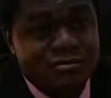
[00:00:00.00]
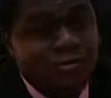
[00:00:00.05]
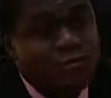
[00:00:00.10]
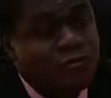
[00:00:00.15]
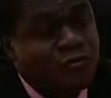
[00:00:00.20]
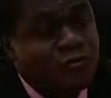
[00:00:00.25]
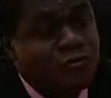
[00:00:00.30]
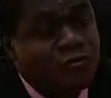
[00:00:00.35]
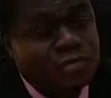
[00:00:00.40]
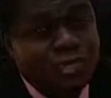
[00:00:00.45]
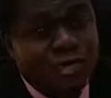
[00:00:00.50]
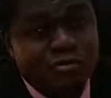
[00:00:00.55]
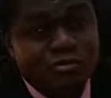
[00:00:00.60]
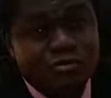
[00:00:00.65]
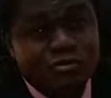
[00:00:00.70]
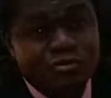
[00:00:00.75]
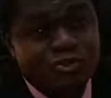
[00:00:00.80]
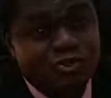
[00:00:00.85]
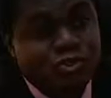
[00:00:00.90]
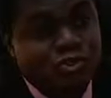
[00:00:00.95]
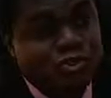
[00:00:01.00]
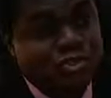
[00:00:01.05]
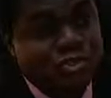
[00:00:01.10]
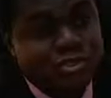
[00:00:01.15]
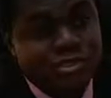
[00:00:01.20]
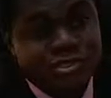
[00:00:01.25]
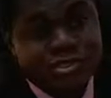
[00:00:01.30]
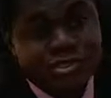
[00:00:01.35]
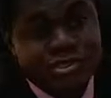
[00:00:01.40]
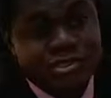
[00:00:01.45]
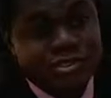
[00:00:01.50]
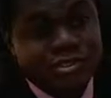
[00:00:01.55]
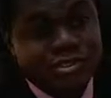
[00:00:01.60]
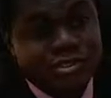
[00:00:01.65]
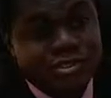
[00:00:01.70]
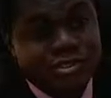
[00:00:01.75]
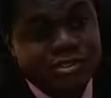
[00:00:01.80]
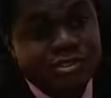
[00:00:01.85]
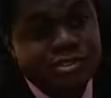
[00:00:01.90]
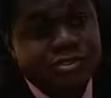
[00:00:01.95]
of water pollution diseases.
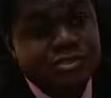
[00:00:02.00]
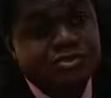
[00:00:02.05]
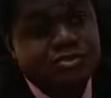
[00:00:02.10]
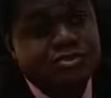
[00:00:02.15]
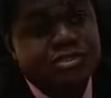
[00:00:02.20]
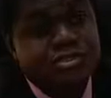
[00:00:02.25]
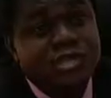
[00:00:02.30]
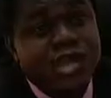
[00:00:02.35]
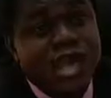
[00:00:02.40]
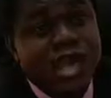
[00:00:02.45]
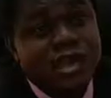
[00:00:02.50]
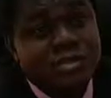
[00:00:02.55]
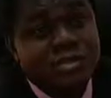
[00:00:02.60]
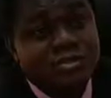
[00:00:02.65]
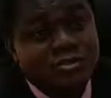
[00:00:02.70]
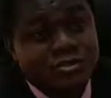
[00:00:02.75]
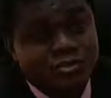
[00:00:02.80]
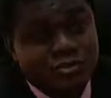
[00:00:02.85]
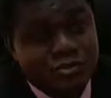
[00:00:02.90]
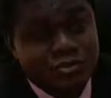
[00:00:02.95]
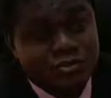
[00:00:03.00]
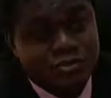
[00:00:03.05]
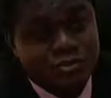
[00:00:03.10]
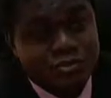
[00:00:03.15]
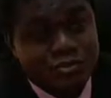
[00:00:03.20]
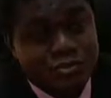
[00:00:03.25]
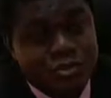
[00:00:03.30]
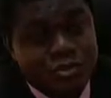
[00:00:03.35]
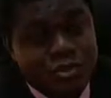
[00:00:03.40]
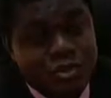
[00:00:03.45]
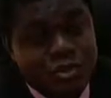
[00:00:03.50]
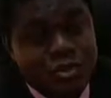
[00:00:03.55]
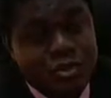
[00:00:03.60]
This is so sad to people.